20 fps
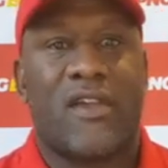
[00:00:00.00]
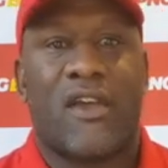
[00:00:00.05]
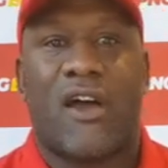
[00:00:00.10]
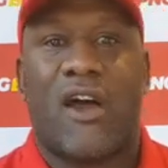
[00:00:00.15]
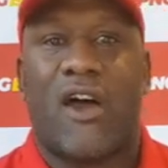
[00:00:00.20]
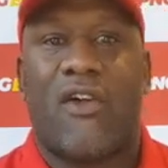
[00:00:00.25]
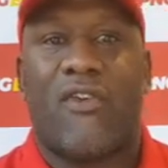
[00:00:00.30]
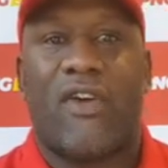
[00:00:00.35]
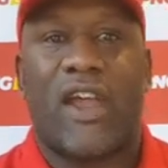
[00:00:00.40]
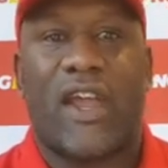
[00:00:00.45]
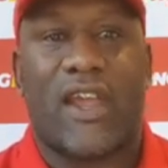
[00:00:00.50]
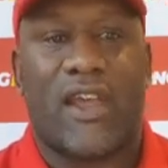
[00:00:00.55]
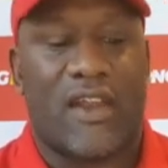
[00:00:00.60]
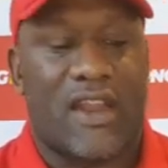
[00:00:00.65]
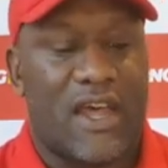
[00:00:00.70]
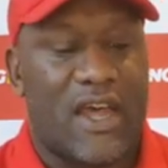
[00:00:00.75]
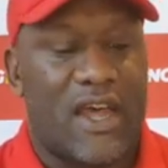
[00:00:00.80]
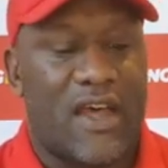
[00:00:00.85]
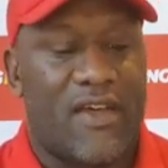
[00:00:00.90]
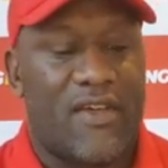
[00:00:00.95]
I reckon
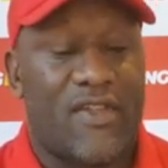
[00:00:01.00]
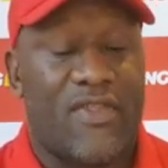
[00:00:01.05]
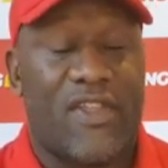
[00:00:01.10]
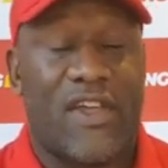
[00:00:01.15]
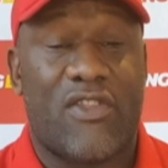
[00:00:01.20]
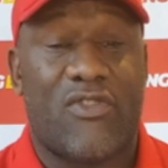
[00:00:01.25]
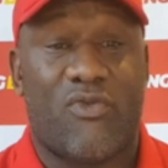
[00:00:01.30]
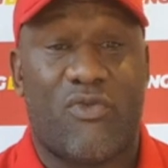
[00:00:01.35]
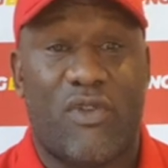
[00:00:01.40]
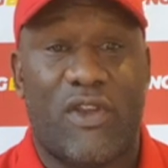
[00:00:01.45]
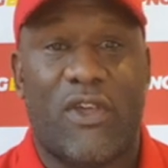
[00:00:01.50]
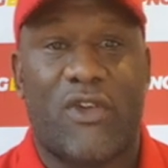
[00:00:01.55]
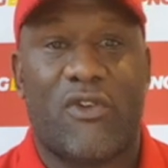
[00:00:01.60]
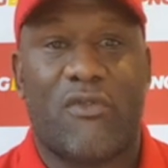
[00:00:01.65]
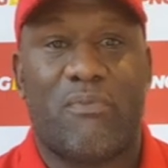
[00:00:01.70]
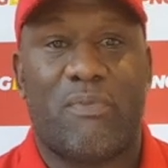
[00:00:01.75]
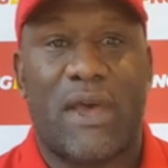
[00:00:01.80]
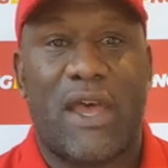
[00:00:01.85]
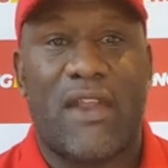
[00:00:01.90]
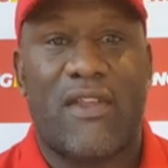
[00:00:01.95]
that's a really
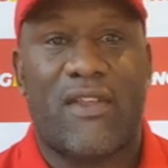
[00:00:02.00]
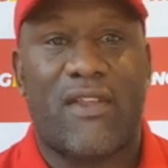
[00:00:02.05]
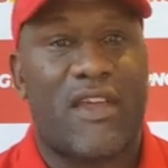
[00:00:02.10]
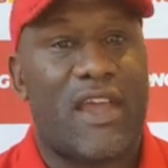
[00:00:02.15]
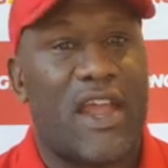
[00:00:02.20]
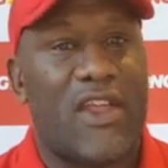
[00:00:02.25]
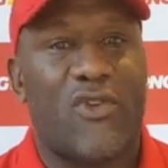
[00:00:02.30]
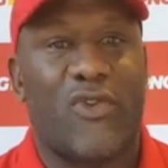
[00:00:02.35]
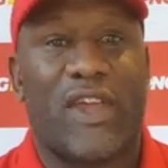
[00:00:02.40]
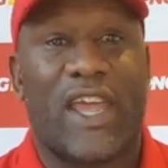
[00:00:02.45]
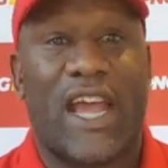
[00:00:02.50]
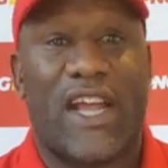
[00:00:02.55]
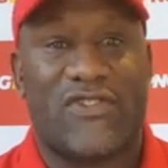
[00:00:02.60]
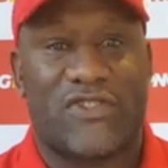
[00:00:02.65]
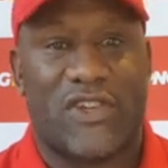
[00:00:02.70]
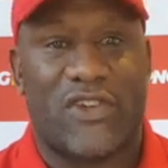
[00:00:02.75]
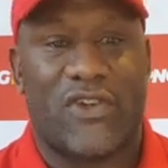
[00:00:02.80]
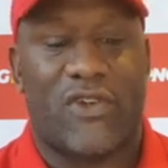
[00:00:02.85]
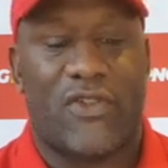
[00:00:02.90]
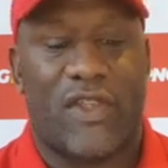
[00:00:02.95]
good bet, and you'll cash
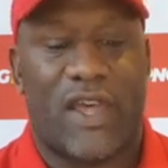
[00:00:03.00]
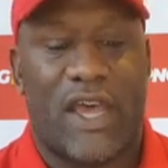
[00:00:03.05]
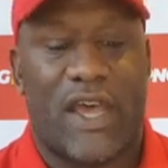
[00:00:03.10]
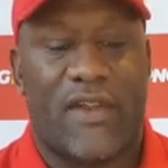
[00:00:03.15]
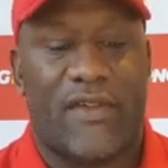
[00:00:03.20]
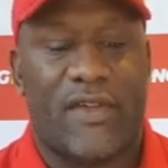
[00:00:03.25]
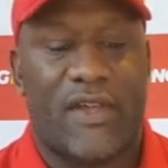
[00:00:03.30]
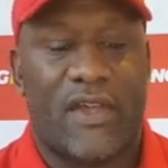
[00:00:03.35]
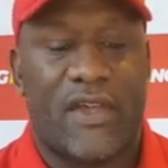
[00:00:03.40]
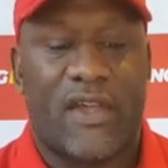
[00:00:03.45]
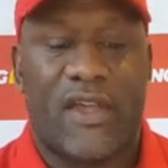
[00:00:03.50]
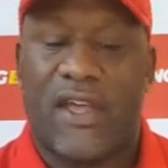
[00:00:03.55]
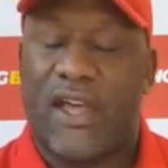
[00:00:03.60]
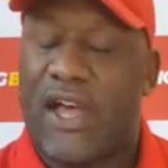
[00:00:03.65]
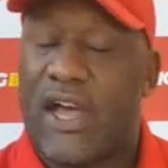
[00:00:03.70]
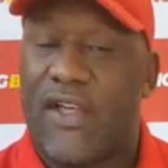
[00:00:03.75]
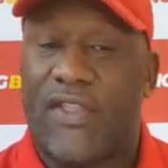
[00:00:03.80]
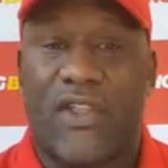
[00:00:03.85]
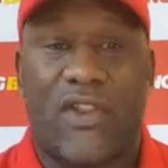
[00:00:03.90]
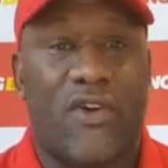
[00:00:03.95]
in on that.
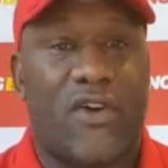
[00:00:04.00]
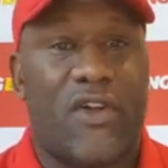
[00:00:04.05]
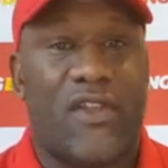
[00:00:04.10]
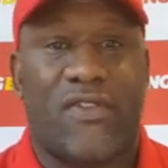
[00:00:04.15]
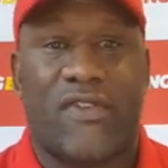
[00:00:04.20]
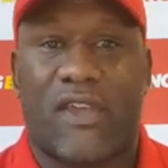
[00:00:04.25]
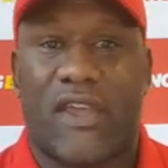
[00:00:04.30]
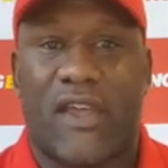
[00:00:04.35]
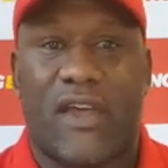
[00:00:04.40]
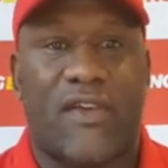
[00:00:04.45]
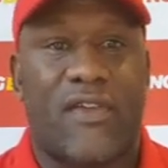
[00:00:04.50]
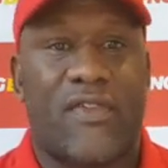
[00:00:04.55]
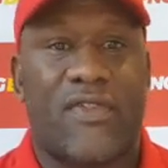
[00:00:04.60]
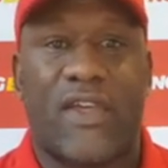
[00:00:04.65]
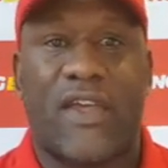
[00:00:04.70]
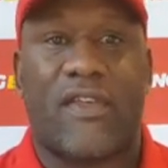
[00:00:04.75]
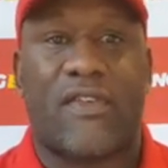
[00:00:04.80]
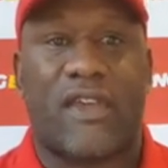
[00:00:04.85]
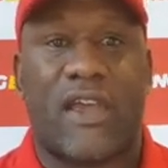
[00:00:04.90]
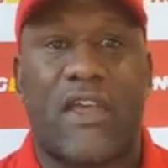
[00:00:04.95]
The Knights here,
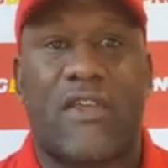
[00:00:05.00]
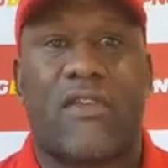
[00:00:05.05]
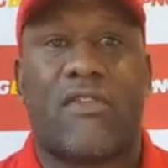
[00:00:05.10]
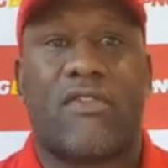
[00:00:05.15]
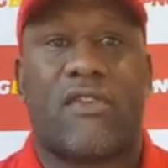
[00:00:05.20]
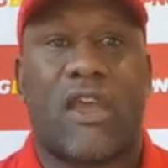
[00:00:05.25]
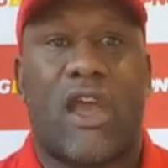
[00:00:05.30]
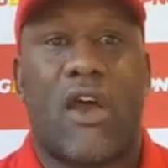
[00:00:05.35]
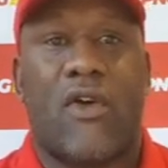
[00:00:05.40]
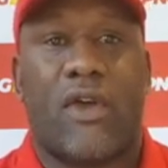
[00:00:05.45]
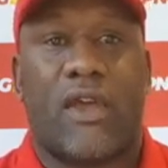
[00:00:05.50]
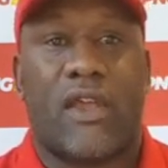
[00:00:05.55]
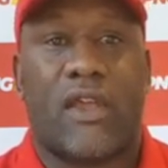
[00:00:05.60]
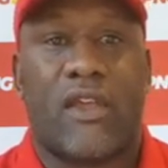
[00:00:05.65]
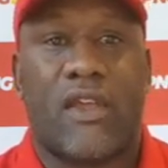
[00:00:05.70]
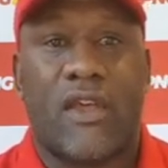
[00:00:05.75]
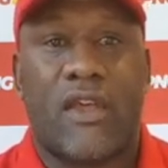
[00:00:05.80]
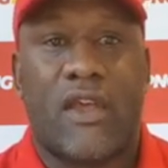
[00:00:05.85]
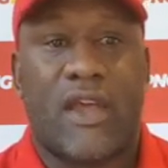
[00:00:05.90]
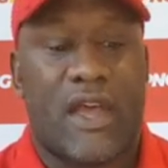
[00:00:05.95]
their season's going
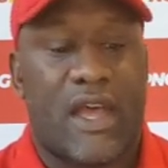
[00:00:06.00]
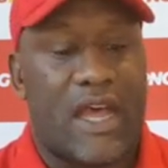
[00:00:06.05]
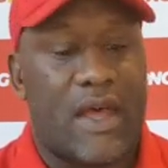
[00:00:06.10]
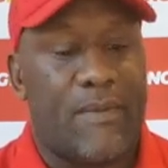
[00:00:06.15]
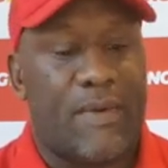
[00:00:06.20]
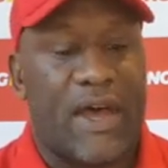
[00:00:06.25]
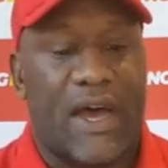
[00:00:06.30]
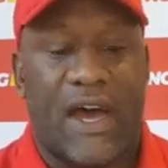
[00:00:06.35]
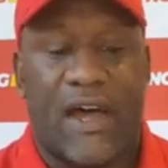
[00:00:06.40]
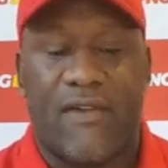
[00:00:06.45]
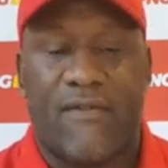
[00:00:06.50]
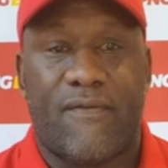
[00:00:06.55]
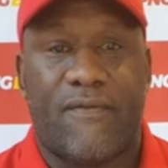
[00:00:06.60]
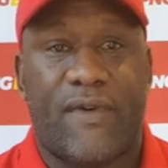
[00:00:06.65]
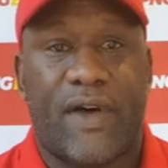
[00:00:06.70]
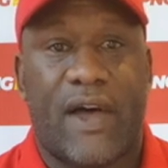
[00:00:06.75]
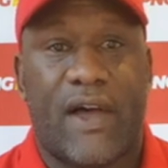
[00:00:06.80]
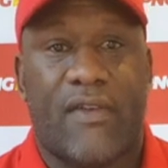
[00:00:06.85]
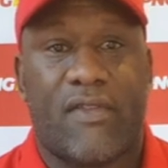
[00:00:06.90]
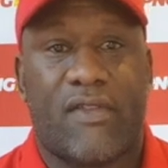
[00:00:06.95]
hard and
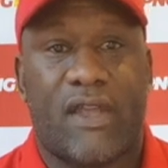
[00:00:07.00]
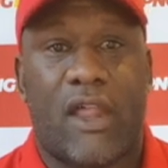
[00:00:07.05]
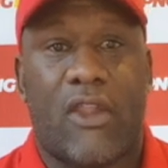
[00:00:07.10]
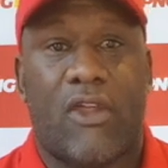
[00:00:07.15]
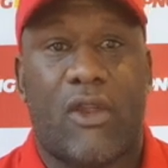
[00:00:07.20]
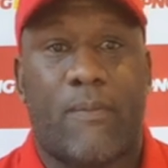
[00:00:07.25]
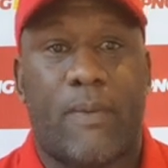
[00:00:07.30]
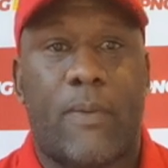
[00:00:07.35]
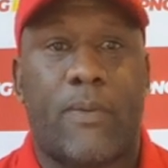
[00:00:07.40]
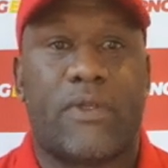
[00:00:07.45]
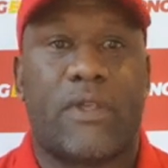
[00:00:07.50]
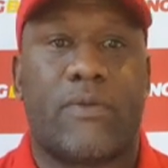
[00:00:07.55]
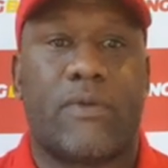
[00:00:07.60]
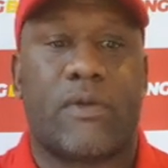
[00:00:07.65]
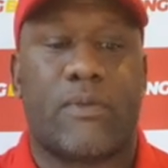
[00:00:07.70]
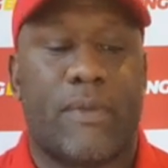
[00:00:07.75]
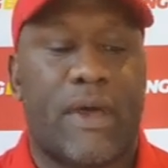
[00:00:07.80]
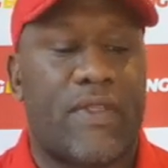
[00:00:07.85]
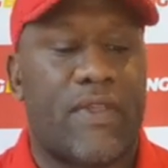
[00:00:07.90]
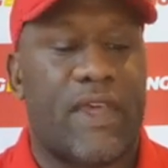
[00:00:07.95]
fast. A lot of people tipped
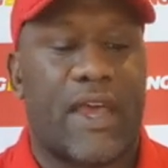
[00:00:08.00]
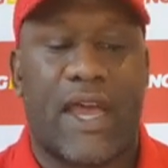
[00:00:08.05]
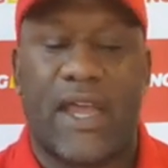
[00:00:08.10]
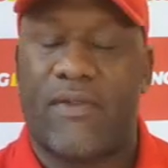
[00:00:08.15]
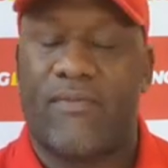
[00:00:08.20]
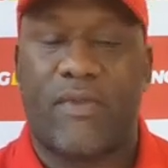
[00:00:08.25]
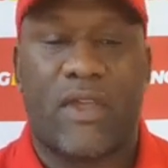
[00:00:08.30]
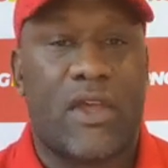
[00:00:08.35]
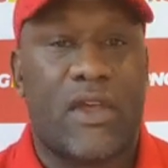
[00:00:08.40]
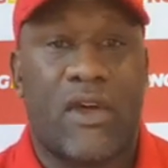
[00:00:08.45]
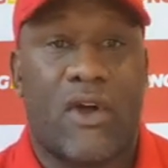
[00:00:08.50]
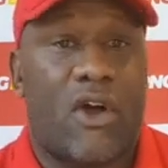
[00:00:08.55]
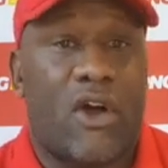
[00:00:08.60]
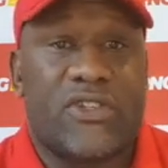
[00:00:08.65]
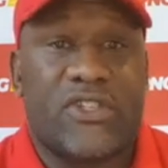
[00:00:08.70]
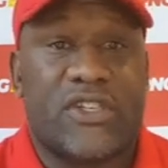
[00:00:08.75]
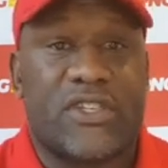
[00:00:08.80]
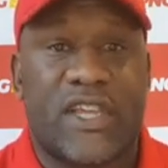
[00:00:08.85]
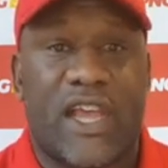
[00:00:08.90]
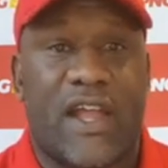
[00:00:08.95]
them to make the 8. I
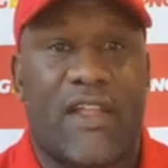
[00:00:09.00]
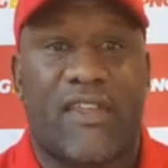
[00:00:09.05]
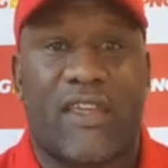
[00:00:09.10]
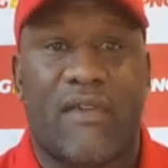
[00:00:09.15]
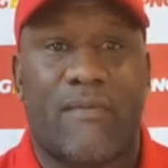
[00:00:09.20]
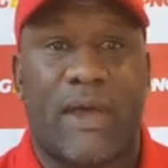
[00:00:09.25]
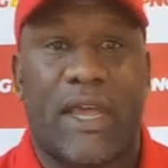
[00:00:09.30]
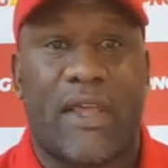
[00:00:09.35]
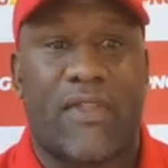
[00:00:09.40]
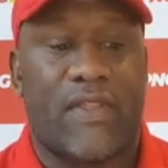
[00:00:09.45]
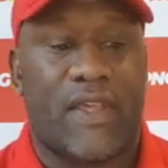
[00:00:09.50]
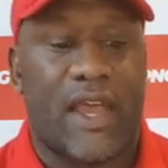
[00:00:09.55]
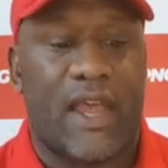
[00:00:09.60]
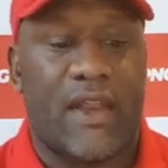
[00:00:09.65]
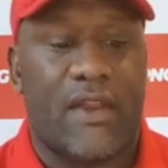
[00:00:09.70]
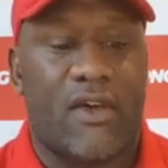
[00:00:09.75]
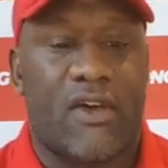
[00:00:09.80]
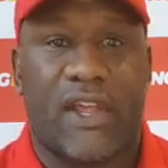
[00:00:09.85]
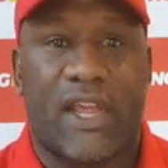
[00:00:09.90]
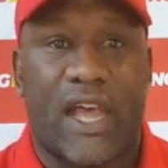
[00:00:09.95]
just can't see them making the
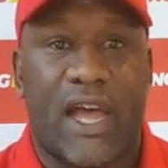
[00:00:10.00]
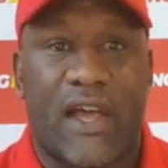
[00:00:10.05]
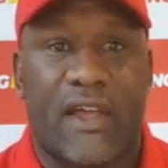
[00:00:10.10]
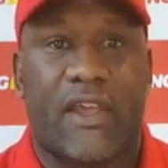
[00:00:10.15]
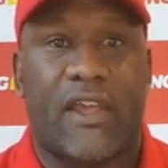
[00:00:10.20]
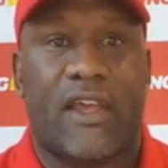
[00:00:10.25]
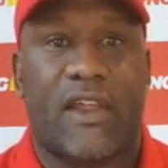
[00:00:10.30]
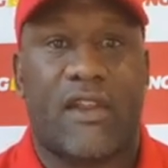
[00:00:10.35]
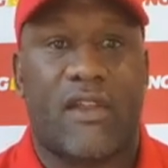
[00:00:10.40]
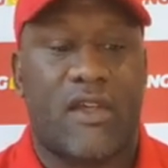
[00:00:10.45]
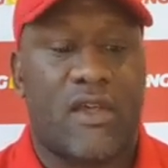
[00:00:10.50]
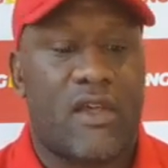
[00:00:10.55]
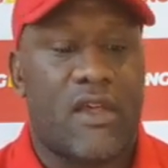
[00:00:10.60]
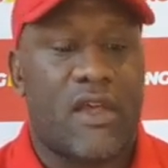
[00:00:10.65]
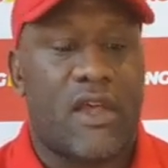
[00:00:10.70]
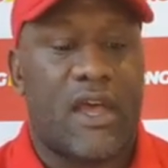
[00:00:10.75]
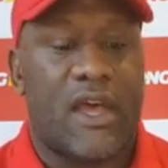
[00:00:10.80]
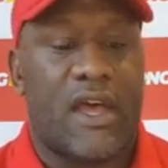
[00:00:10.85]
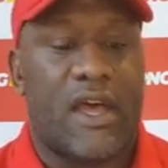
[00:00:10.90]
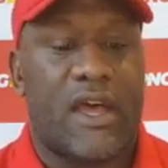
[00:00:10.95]
8. I can't get
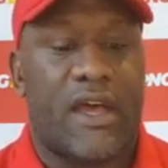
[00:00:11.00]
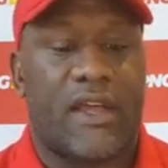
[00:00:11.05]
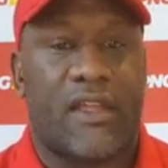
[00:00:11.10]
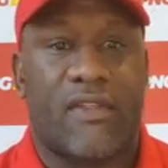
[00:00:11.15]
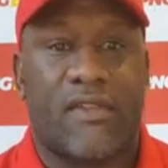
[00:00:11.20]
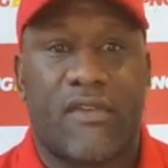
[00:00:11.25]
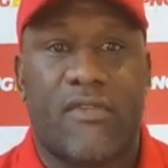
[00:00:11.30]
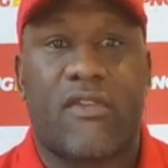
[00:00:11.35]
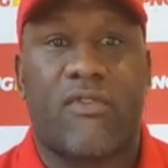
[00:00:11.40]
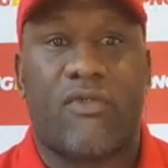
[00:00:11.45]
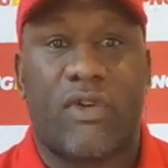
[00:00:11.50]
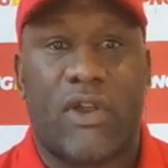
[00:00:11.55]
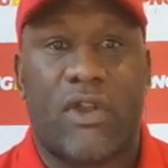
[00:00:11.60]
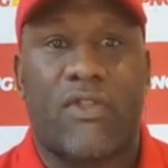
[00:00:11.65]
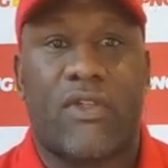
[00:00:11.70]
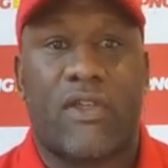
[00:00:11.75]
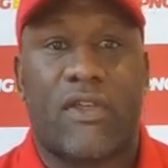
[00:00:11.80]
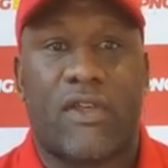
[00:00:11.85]
a consistent read on these